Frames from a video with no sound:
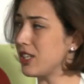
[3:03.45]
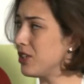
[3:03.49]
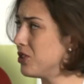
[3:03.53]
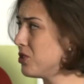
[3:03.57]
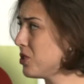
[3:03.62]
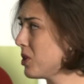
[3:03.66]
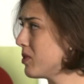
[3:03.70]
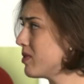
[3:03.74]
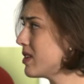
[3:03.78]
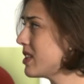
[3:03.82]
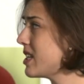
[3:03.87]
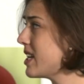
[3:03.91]

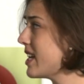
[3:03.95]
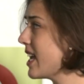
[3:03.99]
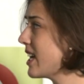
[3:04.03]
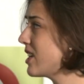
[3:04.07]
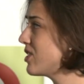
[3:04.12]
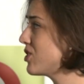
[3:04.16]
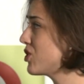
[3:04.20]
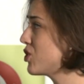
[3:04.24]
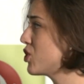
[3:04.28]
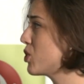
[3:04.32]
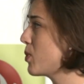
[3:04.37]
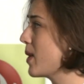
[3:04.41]
So over the
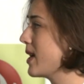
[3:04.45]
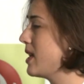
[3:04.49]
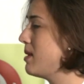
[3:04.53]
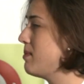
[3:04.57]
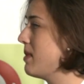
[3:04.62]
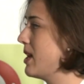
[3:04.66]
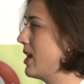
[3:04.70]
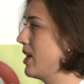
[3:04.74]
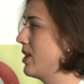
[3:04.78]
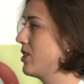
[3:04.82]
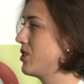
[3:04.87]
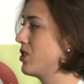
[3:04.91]
next 20
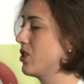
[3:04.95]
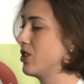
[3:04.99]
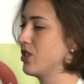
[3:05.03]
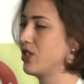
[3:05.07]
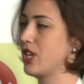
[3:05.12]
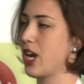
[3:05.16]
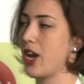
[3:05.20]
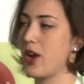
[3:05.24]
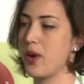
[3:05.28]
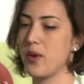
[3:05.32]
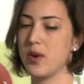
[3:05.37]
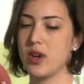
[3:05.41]
minutes or
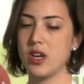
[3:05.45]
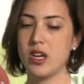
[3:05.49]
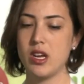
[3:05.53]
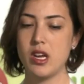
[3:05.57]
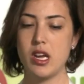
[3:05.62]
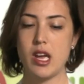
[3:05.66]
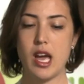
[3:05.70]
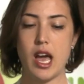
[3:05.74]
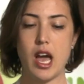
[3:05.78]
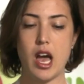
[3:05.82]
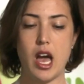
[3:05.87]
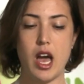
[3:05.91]
so,
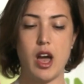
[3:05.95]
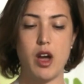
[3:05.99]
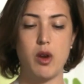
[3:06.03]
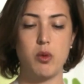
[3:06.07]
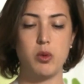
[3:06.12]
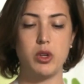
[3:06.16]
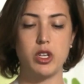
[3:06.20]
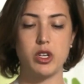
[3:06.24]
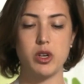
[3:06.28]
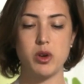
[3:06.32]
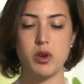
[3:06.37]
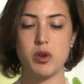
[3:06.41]

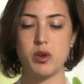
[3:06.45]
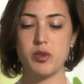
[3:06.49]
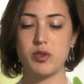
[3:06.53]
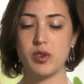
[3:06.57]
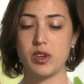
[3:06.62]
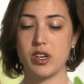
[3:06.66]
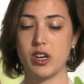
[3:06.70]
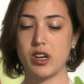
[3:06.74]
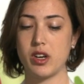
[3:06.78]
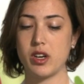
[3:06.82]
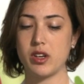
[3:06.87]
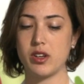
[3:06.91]
we'll go
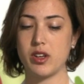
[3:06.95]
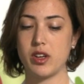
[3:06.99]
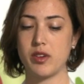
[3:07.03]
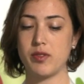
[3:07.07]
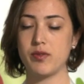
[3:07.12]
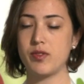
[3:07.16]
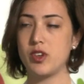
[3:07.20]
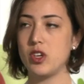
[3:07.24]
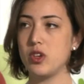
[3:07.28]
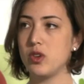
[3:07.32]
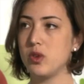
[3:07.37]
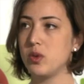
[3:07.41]
over a
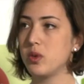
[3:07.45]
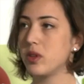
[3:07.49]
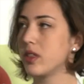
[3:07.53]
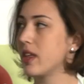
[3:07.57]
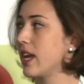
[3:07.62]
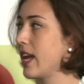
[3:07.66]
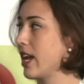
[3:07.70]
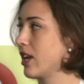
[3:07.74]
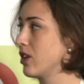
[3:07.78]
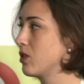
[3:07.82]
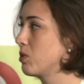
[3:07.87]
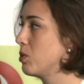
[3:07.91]
few
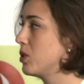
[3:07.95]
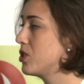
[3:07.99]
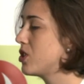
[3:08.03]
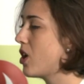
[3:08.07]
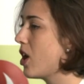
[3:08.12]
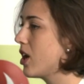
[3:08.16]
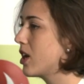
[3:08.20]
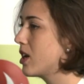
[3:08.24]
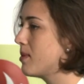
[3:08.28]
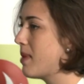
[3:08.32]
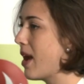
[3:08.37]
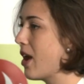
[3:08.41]
things. We'll
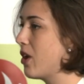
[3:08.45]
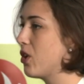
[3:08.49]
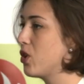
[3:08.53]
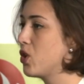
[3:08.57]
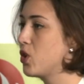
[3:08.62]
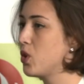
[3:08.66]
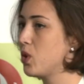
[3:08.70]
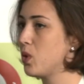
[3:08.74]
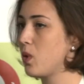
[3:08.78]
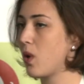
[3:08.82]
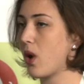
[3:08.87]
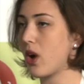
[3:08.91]
talk about
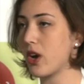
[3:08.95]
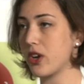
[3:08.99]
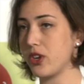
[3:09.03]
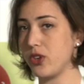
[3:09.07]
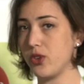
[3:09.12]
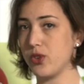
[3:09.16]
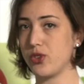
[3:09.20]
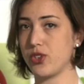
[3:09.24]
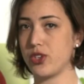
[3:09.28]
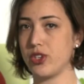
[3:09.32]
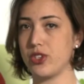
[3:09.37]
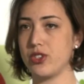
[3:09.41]
who our
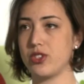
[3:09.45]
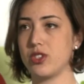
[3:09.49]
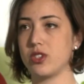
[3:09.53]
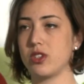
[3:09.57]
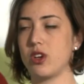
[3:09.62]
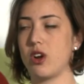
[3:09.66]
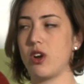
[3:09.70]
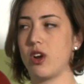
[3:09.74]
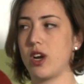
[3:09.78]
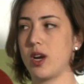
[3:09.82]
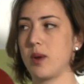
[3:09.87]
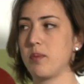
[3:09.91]
users
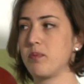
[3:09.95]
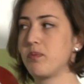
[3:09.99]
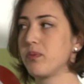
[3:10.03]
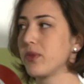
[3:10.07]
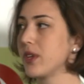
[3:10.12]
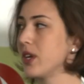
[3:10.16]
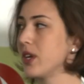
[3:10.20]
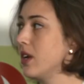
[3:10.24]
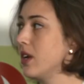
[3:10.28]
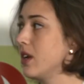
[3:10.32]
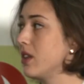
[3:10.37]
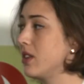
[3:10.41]
are.
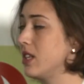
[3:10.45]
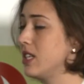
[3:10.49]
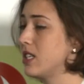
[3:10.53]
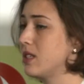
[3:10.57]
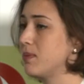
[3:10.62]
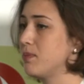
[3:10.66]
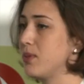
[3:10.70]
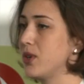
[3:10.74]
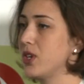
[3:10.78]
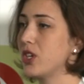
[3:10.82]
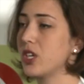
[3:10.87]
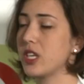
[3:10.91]
This
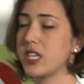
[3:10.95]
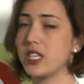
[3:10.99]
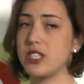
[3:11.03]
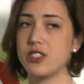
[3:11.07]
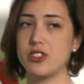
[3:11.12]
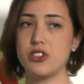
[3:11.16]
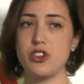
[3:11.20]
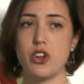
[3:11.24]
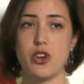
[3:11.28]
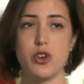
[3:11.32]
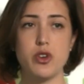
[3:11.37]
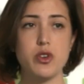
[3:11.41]
book is
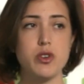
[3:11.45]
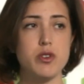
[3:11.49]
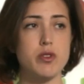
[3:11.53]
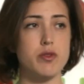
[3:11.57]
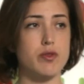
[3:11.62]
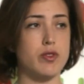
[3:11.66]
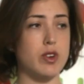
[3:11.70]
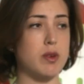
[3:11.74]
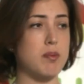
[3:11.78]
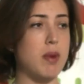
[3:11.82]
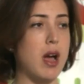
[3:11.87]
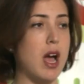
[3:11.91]
known
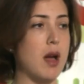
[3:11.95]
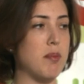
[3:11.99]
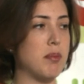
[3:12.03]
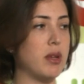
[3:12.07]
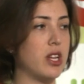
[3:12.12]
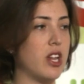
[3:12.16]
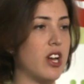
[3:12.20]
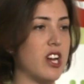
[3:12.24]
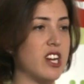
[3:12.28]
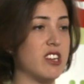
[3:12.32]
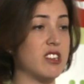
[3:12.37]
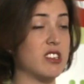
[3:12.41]
for
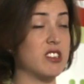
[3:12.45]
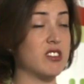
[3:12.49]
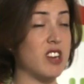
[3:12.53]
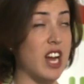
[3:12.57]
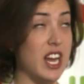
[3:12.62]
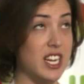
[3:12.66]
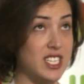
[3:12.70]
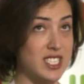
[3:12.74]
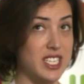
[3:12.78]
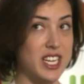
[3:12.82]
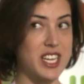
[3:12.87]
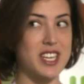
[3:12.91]

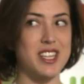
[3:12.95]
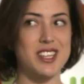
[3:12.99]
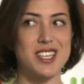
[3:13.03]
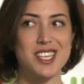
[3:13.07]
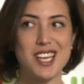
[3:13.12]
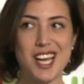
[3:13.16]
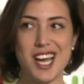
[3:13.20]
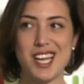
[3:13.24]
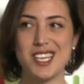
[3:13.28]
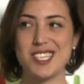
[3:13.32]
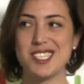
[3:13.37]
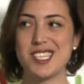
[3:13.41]
popularizing the
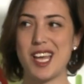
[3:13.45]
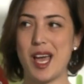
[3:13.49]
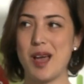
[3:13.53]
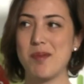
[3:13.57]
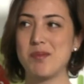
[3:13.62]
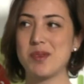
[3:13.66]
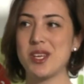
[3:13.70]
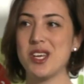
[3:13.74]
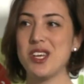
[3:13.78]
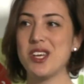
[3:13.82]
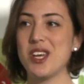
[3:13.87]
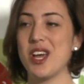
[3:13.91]

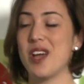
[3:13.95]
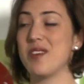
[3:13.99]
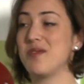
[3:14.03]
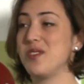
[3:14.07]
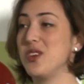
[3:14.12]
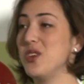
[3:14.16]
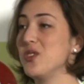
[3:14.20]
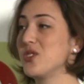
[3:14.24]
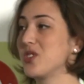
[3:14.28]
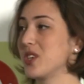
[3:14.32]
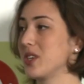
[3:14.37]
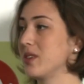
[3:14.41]
concept of
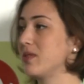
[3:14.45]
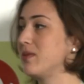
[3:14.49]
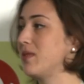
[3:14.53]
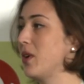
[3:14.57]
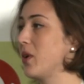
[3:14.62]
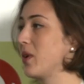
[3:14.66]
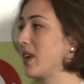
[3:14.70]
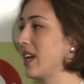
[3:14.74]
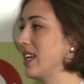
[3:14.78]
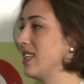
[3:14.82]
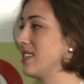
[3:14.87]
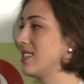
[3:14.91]

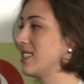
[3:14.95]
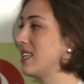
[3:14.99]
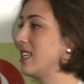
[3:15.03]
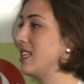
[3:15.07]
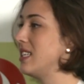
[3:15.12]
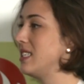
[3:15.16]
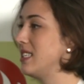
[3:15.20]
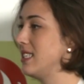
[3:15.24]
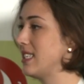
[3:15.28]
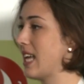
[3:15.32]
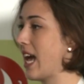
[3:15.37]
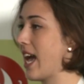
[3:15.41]
user-focused
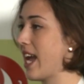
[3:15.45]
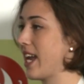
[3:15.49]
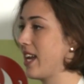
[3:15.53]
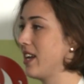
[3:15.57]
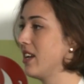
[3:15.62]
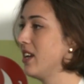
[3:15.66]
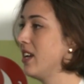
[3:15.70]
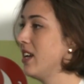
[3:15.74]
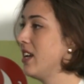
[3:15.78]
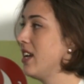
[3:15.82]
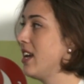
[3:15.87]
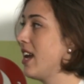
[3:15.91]

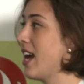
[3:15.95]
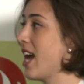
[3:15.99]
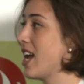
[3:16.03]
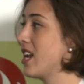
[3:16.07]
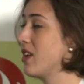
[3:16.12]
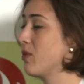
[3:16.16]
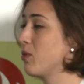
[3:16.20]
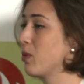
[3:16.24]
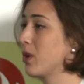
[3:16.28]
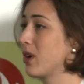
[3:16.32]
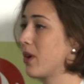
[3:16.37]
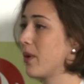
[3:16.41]
design. And
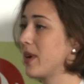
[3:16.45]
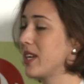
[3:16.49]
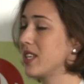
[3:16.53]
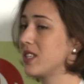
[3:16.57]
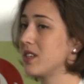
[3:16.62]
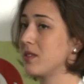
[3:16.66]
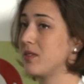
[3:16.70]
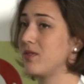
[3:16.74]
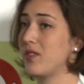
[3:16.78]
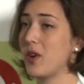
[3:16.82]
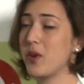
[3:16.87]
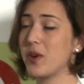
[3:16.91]
if we're going
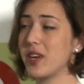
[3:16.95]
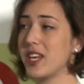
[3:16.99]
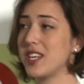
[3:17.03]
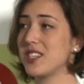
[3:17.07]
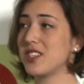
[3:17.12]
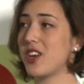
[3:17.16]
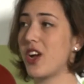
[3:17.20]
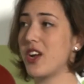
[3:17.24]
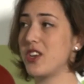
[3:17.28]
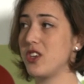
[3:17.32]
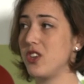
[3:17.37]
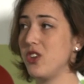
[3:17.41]
to focus
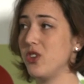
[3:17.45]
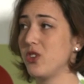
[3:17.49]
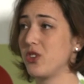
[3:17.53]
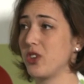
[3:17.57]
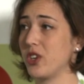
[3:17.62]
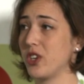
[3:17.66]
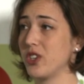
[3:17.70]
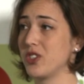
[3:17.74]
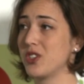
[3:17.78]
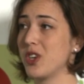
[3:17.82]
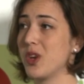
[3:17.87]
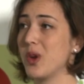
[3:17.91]
on
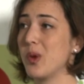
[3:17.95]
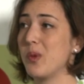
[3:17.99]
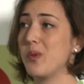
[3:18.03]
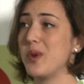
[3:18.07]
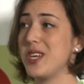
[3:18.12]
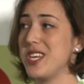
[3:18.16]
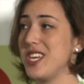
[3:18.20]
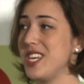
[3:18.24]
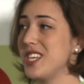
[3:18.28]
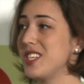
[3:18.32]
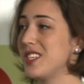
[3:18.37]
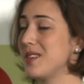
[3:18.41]
users, we
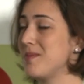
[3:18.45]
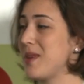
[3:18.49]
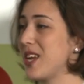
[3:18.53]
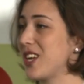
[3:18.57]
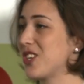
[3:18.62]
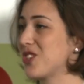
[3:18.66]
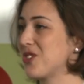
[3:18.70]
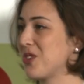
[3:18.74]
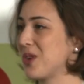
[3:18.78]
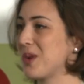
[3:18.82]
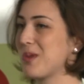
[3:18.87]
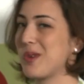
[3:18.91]
need to make
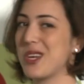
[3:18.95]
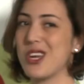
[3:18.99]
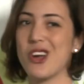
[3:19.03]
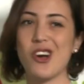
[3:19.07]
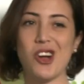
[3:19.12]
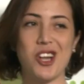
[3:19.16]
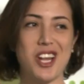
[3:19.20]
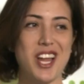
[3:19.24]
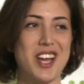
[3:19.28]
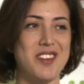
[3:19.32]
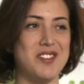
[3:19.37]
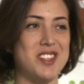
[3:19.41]
sure we
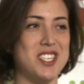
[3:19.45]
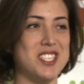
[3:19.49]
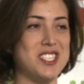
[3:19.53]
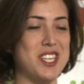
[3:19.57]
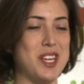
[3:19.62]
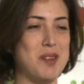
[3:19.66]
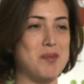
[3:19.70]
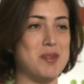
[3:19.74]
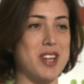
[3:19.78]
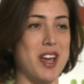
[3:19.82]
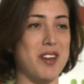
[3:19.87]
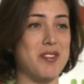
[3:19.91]
all have the
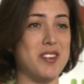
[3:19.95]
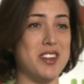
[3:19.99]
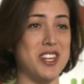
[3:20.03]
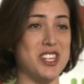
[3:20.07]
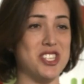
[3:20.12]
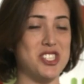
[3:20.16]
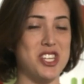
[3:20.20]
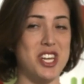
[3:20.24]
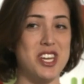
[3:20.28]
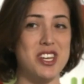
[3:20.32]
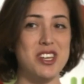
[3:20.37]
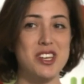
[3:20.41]
same
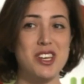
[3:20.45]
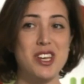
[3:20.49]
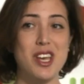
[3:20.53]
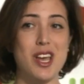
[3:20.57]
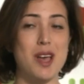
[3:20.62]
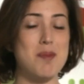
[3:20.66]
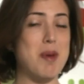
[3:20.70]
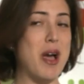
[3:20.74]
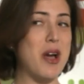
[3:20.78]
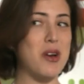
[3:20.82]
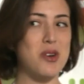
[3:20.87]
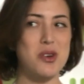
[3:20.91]
definition
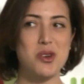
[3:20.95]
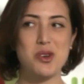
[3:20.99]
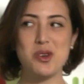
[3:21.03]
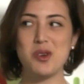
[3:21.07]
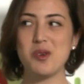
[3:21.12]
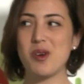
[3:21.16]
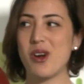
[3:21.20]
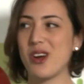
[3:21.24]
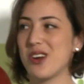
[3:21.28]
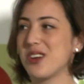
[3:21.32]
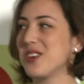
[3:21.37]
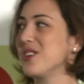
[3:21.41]
about
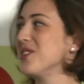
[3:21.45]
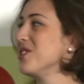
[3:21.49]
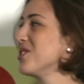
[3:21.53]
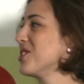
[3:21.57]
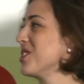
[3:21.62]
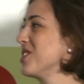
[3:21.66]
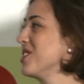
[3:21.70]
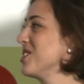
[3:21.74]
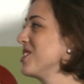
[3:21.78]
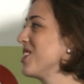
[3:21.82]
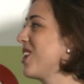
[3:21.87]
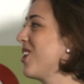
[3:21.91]
who our
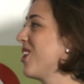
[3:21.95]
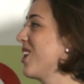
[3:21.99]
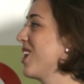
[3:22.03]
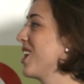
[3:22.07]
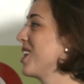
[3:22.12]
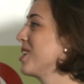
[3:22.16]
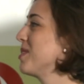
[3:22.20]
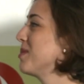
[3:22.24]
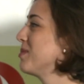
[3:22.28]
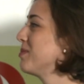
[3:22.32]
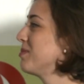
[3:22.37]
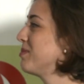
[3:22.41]
users
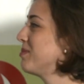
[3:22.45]
are.